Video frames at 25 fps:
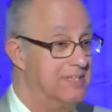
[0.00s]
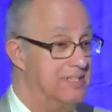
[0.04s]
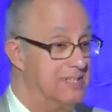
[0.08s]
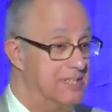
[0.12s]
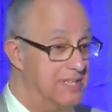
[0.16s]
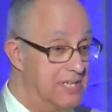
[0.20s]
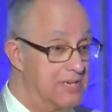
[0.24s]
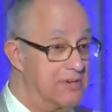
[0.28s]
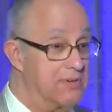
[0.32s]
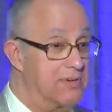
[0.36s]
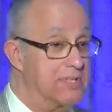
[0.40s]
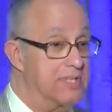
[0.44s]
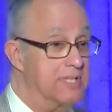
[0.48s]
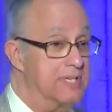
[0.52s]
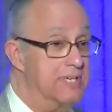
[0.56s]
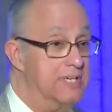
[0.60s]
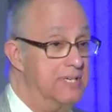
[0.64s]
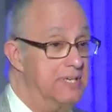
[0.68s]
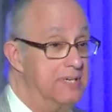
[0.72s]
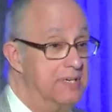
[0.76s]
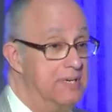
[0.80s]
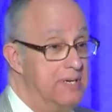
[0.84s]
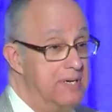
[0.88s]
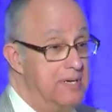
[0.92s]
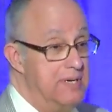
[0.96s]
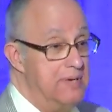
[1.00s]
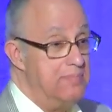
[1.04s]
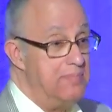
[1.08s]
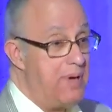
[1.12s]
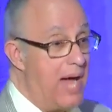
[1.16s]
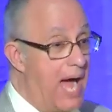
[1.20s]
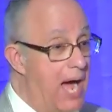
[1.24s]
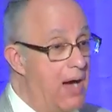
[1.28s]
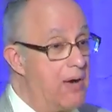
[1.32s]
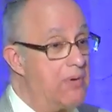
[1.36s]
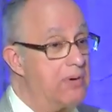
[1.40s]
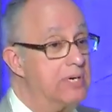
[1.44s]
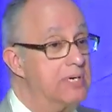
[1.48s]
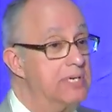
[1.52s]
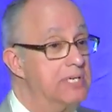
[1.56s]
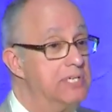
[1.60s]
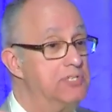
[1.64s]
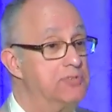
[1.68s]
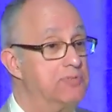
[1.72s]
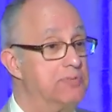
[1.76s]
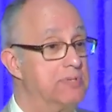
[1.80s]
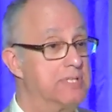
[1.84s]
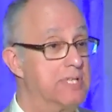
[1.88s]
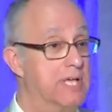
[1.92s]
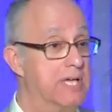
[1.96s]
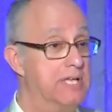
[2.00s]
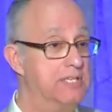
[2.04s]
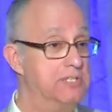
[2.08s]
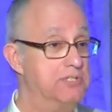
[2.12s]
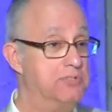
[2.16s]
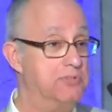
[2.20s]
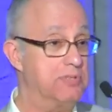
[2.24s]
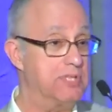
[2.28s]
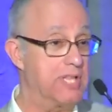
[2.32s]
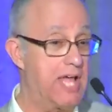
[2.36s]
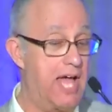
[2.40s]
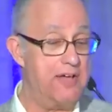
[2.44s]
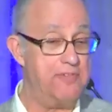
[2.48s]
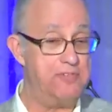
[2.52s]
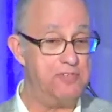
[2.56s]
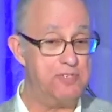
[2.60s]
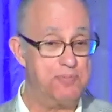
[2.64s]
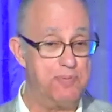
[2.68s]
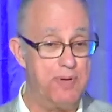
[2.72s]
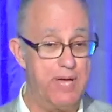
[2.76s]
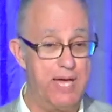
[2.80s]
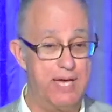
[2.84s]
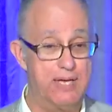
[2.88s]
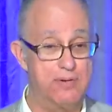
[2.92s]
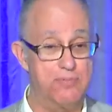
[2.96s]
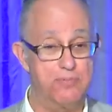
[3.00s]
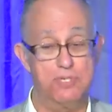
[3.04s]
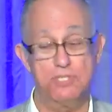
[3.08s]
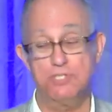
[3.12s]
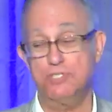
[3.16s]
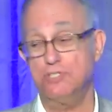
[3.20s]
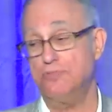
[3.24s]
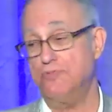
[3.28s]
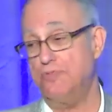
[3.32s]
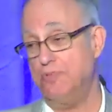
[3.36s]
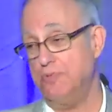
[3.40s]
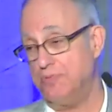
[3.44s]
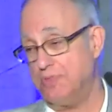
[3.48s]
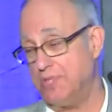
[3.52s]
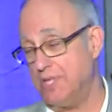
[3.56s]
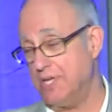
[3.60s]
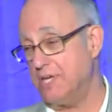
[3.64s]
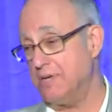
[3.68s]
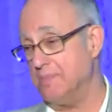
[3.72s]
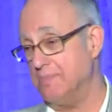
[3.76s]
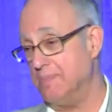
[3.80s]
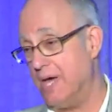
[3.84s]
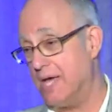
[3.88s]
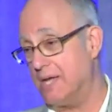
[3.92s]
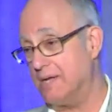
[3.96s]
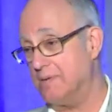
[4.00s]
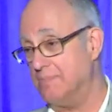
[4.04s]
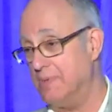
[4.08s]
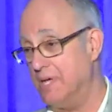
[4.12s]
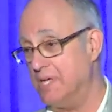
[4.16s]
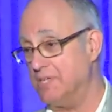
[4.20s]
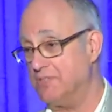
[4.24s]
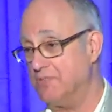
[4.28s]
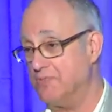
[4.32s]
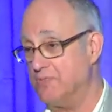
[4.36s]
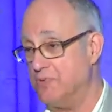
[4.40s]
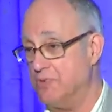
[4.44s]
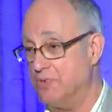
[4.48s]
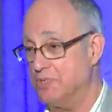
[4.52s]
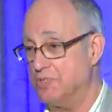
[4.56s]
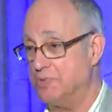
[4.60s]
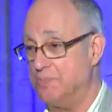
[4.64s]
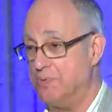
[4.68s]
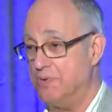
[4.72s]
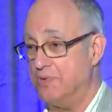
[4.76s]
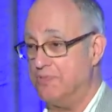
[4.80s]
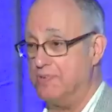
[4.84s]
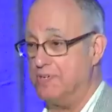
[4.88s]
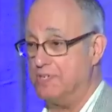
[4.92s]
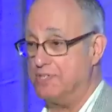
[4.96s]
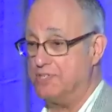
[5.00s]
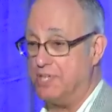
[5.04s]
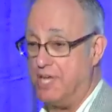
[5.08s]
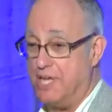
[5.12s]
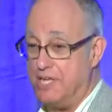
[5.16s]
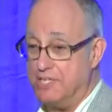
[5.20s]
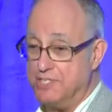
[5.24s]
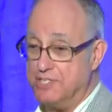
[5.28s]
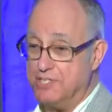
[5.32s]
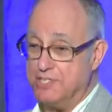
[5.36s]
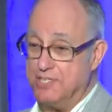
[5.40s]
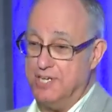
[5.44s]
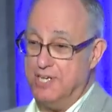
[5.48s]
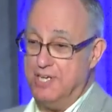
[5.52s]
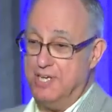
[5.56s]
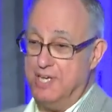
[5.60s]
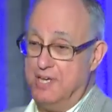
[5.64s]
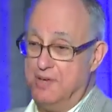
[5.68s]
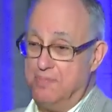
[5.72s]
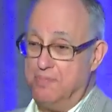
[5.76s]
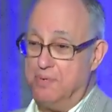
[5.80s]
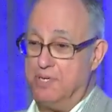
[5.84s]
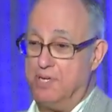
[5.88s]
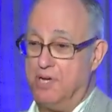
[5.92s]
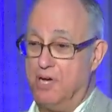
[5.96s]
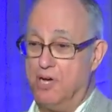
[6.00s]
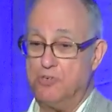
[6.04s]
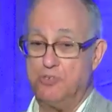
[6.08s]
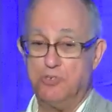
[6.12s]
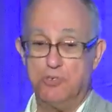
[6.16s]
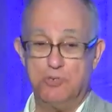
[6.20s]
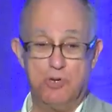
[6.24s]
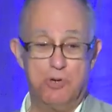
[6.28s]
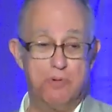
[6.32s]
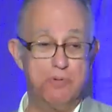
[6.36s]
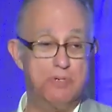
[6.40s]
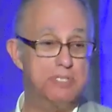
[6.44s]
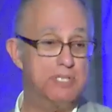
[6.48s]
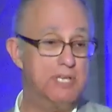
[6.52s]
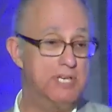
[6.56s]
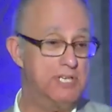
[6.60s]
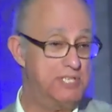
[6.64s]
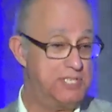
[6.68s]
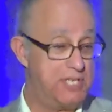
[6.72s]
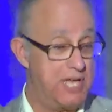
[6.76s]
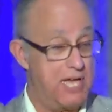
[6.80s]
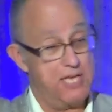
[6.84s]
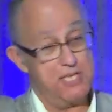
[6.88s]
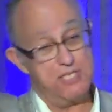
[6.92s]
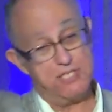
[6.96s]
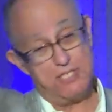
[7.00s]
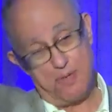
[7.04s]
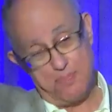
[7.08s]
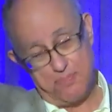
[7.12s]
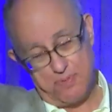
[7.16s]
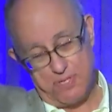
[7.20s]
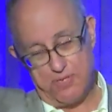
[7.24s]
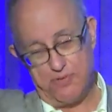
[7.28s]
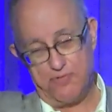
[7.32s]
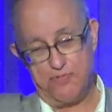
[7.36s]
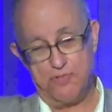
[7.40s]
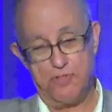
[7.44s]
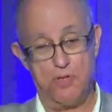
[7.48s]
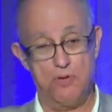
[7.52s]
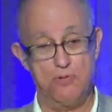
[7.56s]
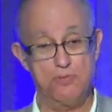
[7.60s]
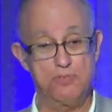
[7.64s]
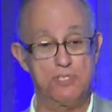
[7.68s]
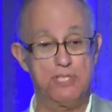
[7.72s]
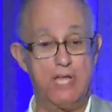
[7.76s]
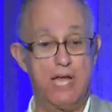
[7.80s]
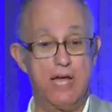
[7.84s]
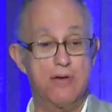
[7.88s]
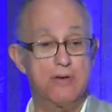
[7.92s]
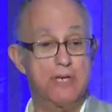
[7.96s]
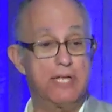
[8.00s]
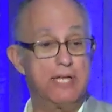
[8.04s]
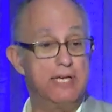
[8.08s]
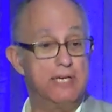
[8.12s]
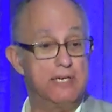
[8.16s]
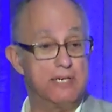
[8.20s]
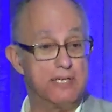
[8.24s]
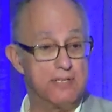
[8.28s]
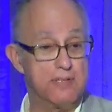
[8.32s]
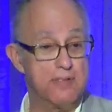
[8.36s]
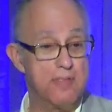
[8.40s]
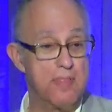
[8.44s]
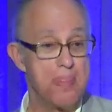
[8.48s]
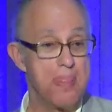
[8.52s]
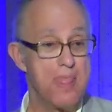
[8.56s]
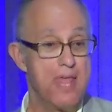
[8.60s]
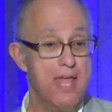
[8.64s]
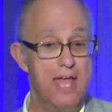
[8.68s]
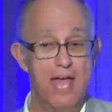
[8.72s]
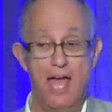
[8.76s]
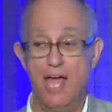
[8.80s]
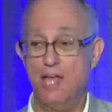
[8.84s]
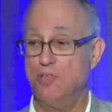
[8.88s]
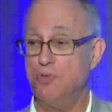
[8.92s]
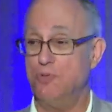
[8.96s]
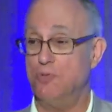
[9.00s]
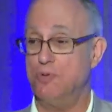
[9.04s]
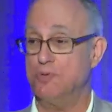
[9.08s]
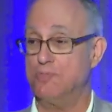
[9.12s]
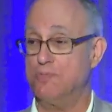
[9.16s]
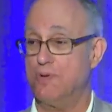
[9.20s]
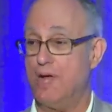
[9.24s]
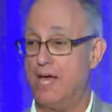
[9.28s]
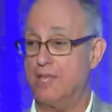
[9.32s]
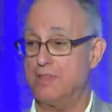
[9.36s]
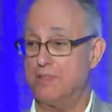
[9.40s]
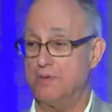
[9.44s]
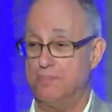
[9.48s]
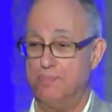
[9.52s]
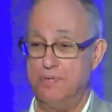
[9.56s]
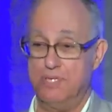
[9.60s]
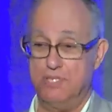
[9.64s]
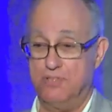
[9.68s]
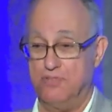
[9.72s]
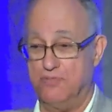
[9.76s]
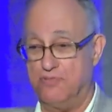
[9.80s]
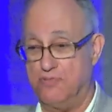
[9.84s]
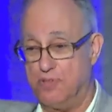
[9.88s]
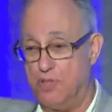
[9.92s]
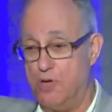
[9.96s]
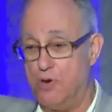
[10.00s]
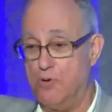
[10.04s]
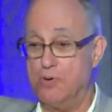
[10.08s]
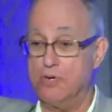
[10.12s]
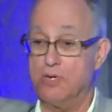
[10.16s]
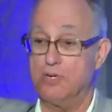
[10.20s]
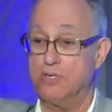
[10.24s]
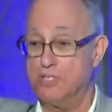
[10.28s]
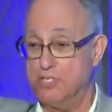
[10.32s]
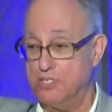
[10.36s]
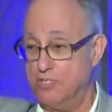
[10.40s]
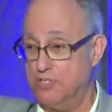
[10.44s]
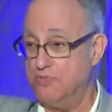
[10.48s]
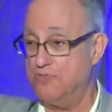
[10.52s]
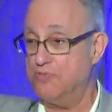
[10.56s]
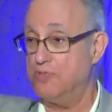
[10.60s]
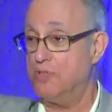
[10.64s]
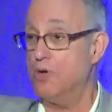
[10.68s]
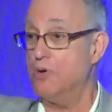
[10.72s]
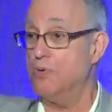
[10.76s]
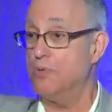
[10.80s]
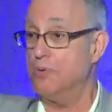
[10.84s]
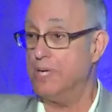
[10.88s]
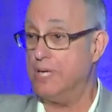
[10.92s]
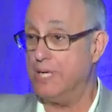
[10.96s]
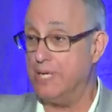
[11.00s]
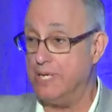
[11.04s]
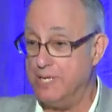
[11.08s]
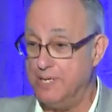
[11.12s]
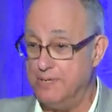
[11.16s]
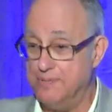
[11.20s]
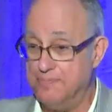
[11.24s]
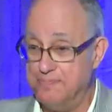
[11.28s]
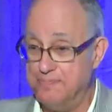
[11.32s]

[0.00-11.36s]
Literally. Power is related to lifespan, which, if you think about it, makes, of course, perfect sense because you know what they say something flows downhill, and you would rather be the flower than the flowee.